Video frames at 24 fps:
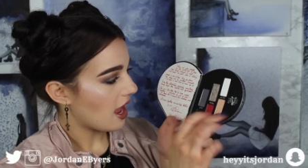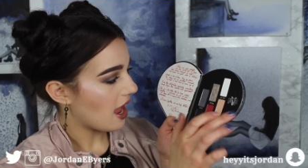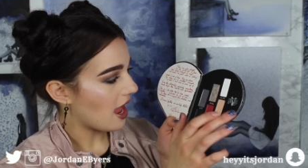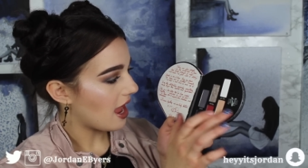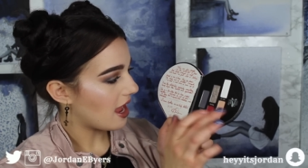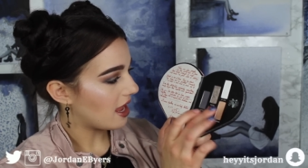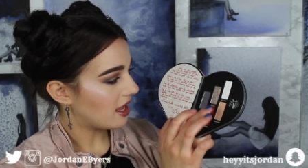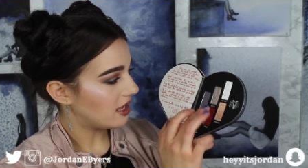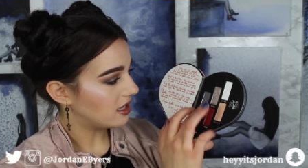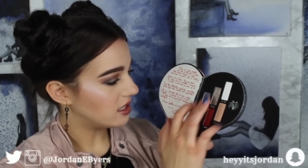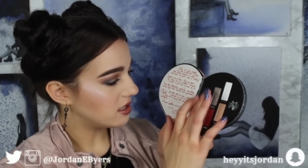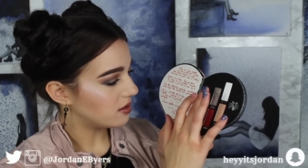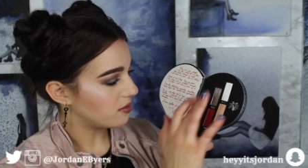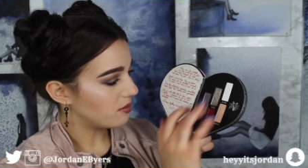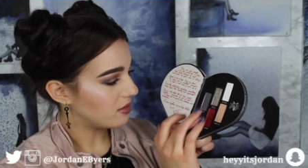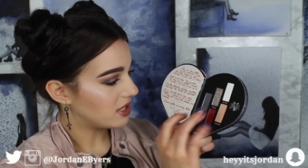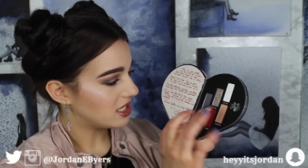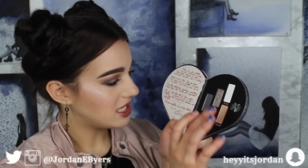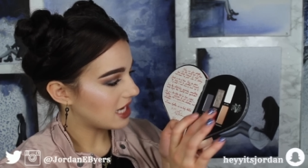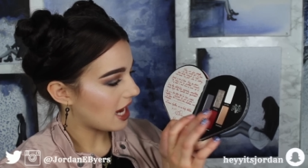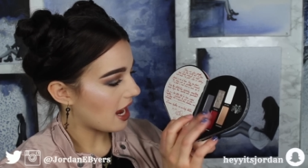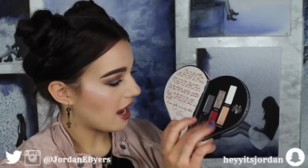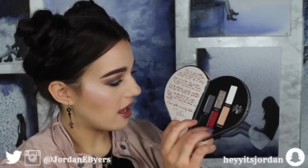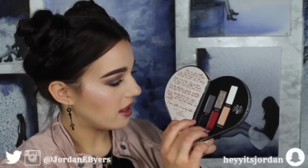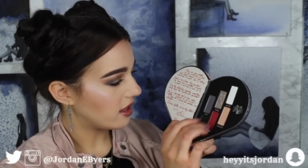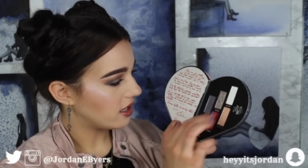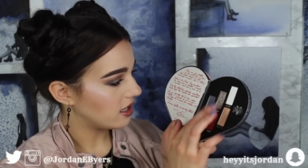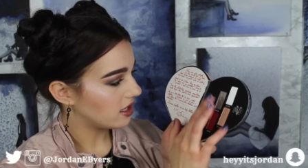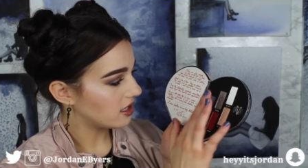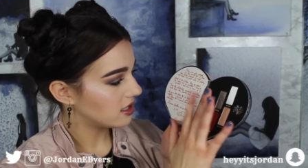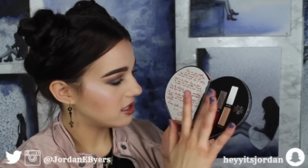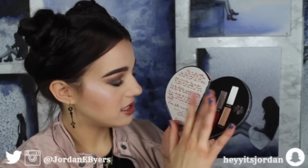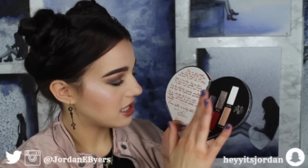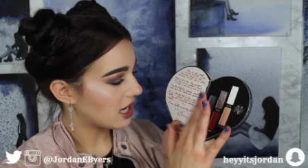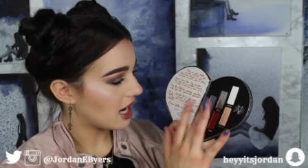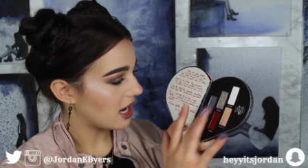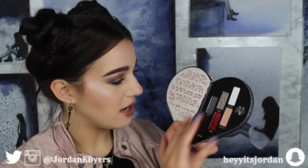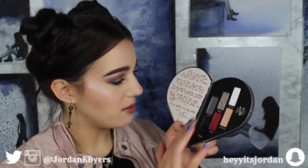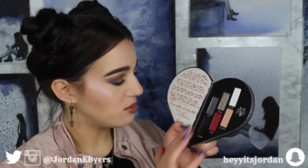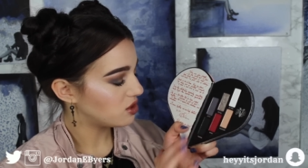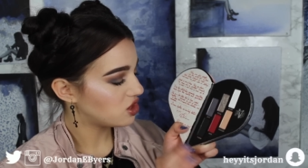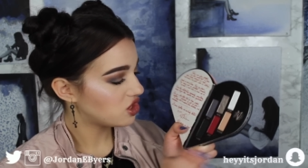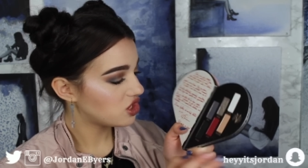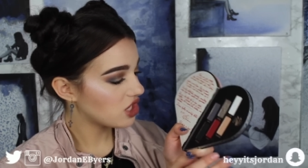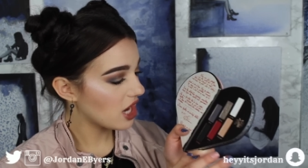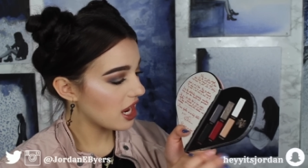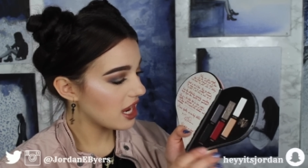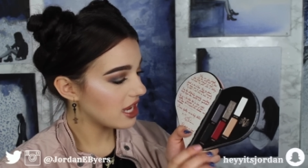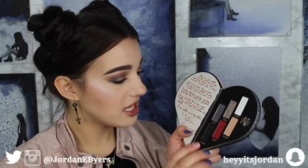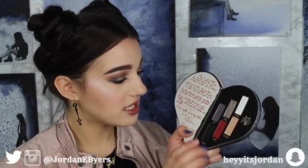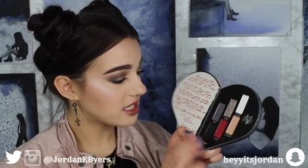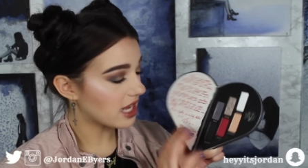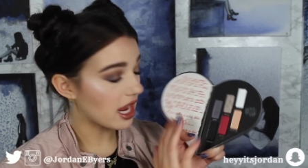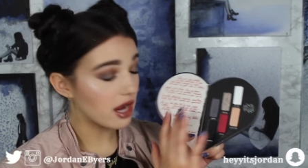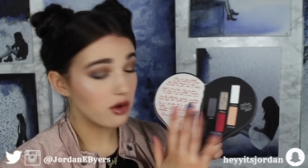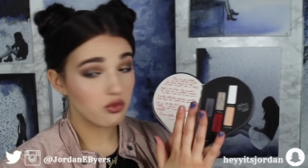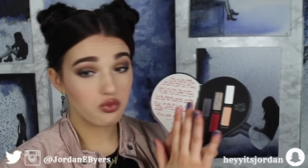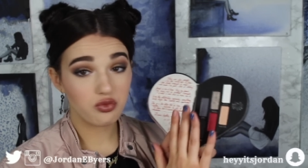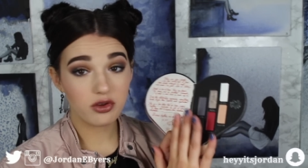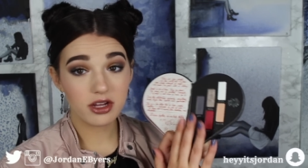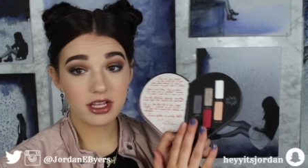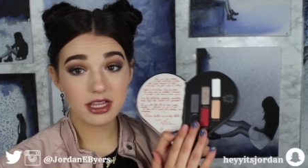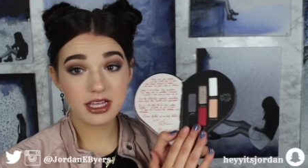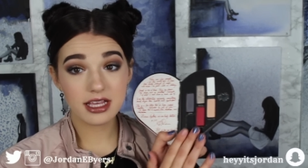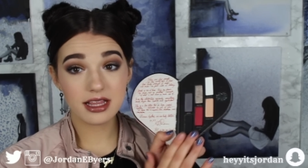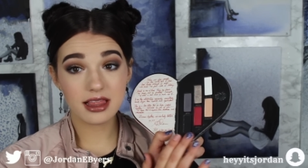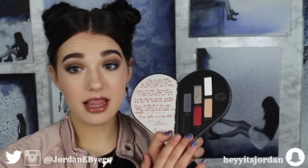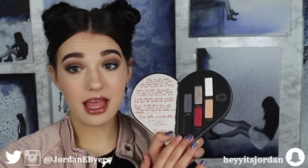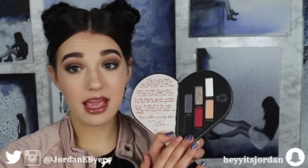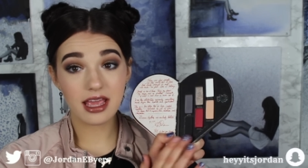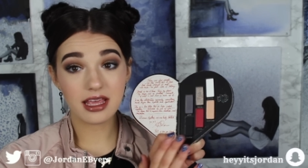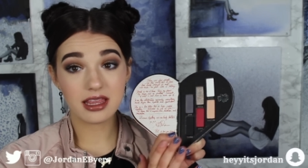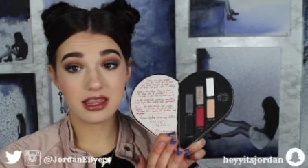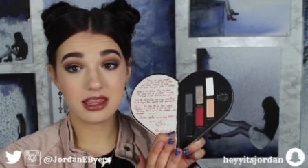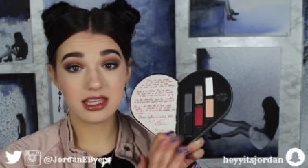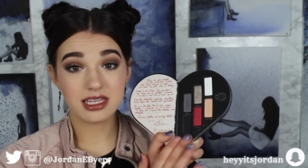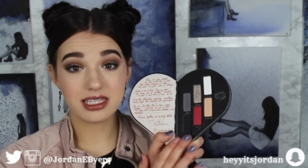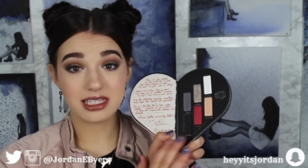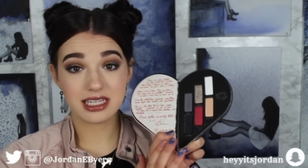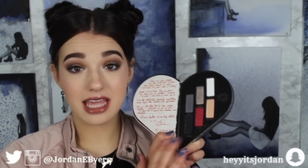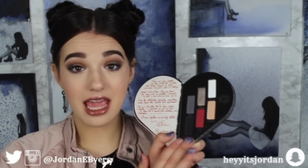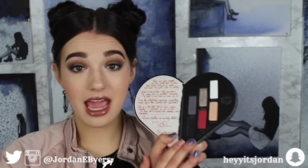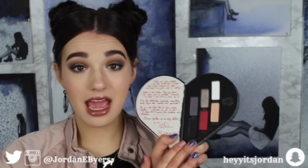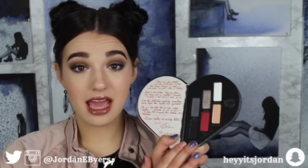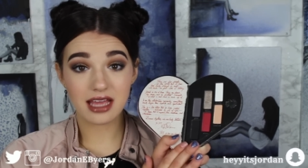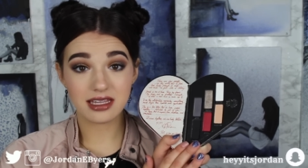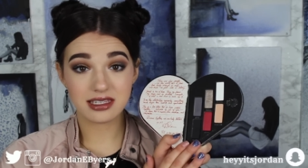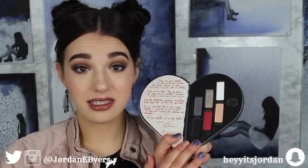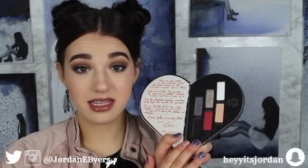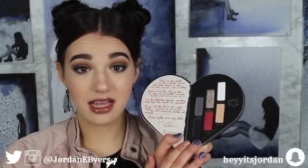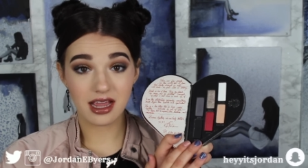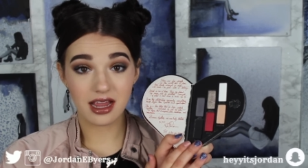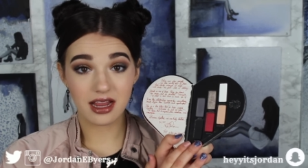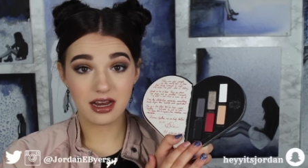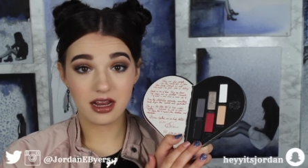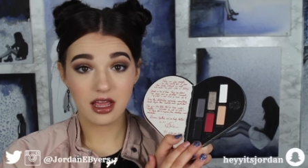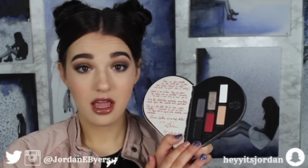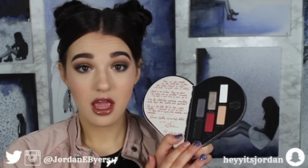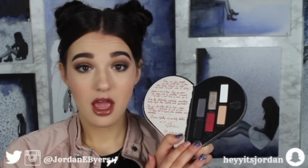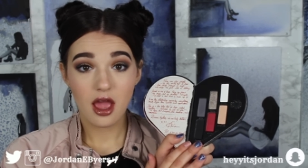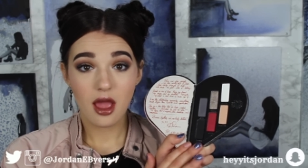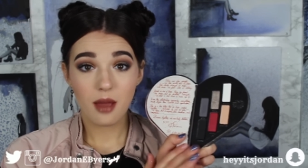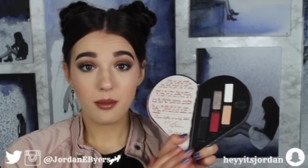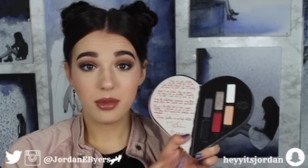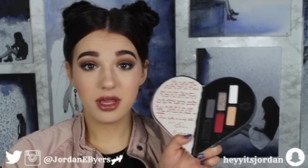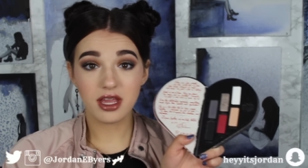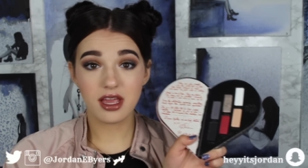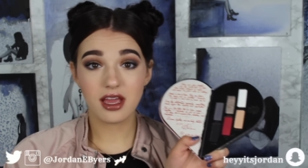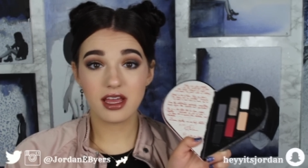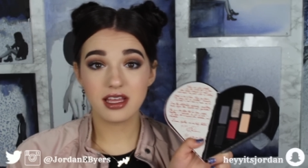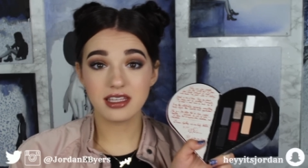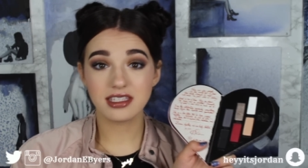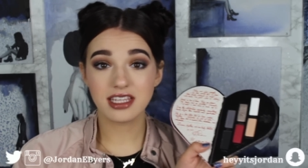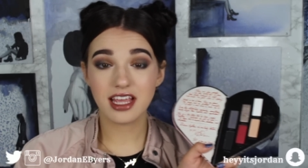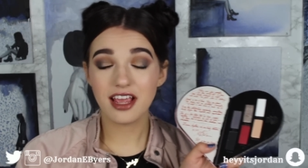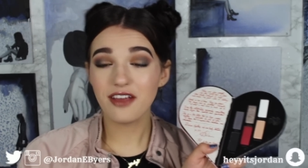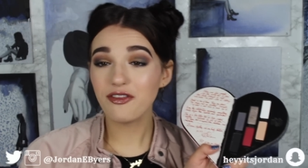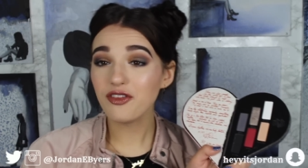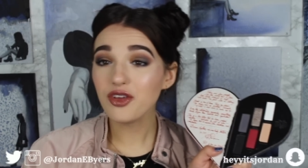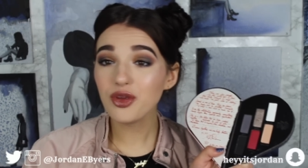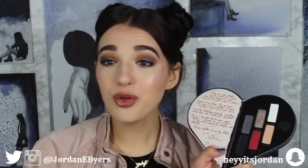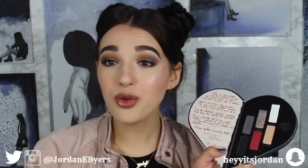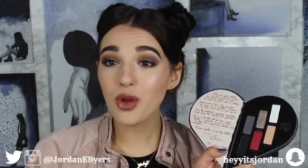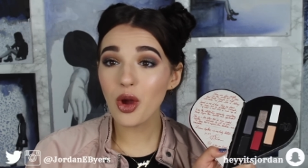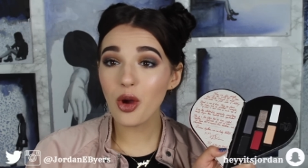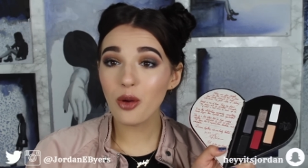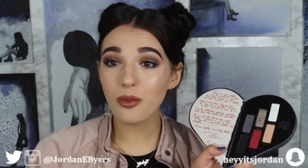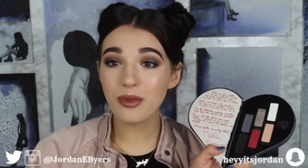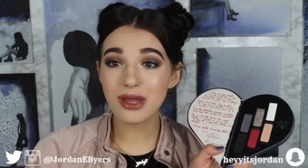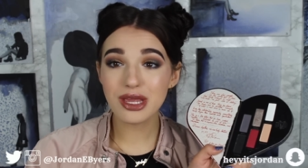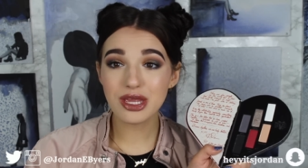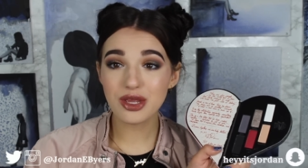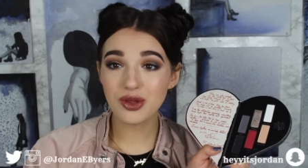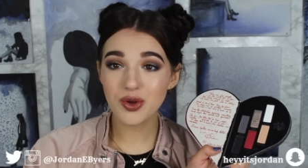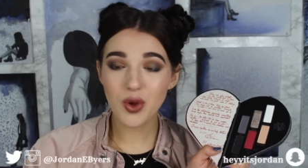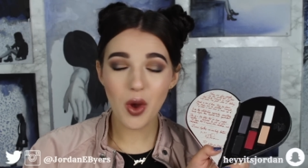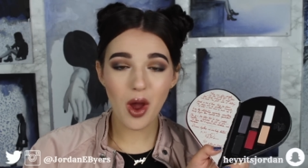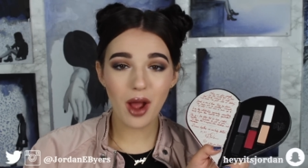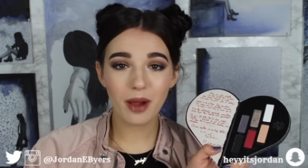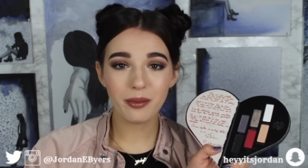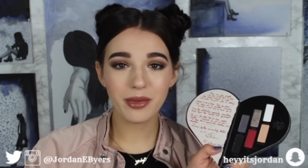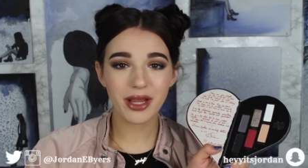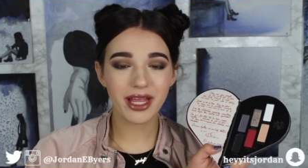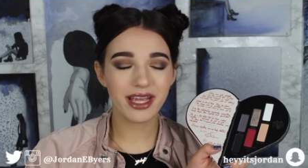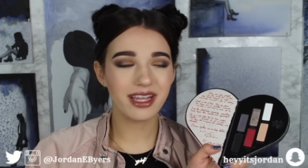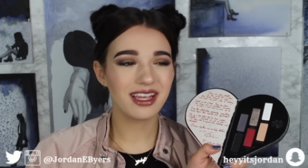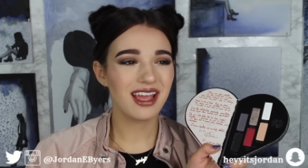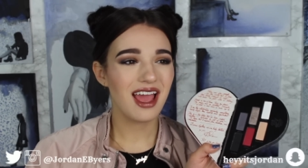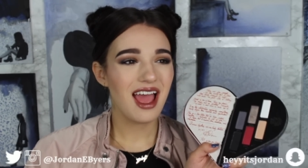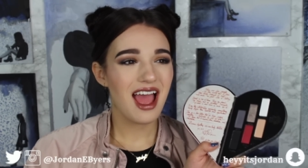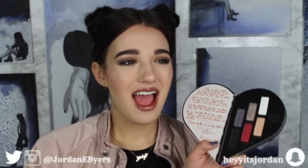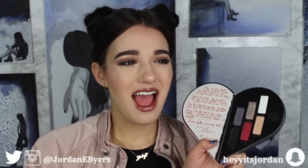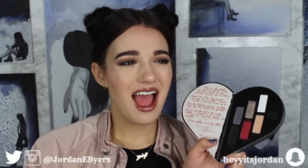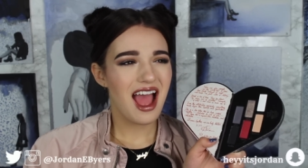and metallic type shades. I really like this Kat side, because if you know me, you know I like